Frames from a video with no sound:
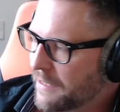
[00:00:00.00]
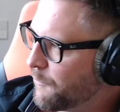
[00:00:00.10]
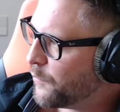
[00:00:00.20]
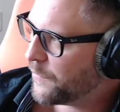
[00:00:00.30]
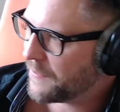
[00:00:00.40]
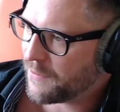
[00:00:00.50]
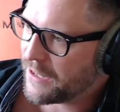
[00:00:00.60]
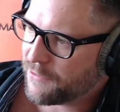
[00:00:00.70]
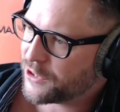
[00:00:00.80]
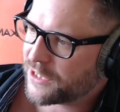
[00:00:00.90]
They
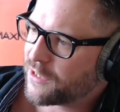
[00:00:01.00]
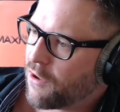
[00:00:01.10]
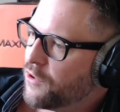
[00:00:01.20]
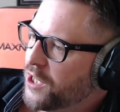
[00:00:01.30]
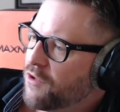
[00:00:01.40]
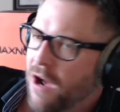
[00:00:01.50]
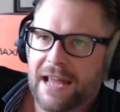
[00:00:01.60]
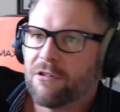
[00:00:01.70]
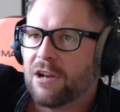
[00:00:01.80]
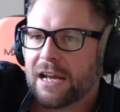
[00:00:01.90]
would just go,
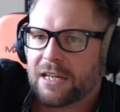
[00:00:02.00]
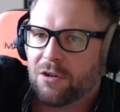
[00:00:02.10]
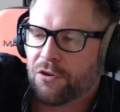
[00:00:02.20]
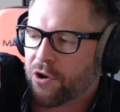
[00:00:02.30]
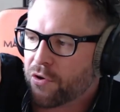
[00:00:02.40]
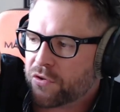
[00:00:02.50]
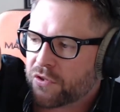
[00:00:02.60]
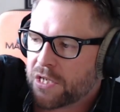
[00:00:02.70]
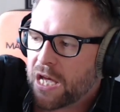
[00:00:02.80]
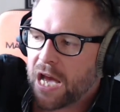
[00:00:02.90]
I don't like your nose.